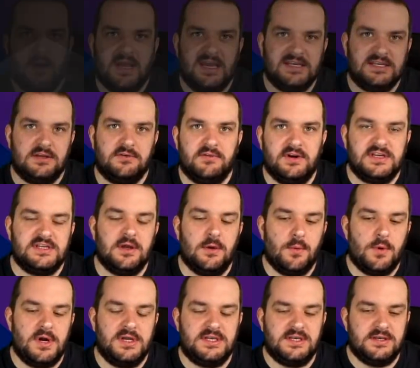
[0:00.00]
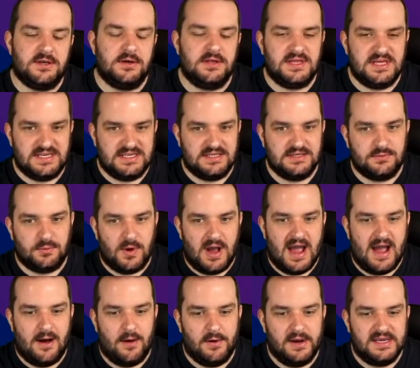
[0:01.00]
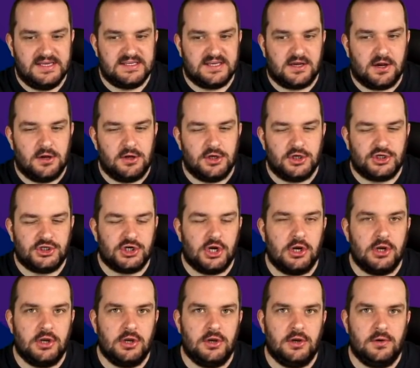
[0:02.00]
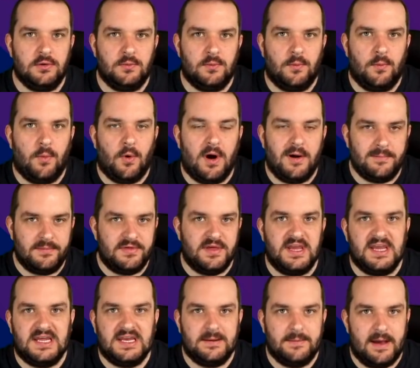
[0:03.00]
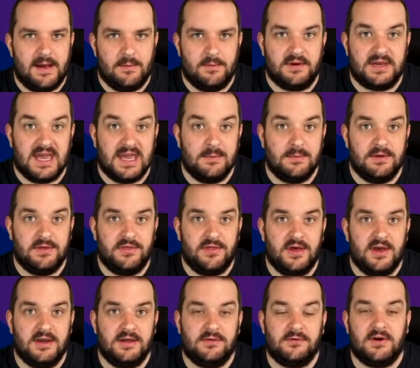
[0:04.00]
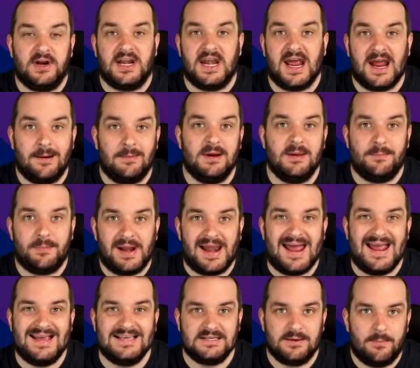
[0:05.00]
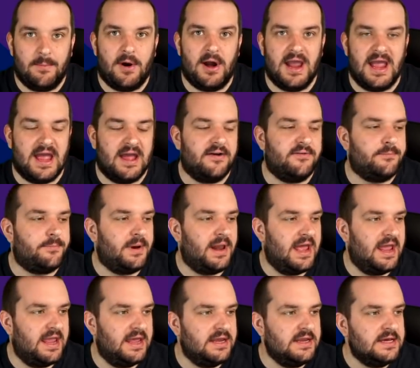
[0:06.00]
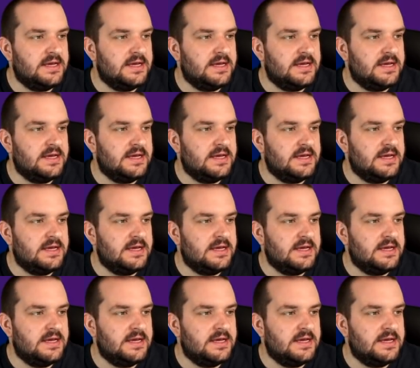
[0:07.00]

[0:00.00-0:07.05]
Okay, so the reason I wanted to do this as well is to kind of show you what I'm thinking about with Game Week 33 and how many players I might have playing.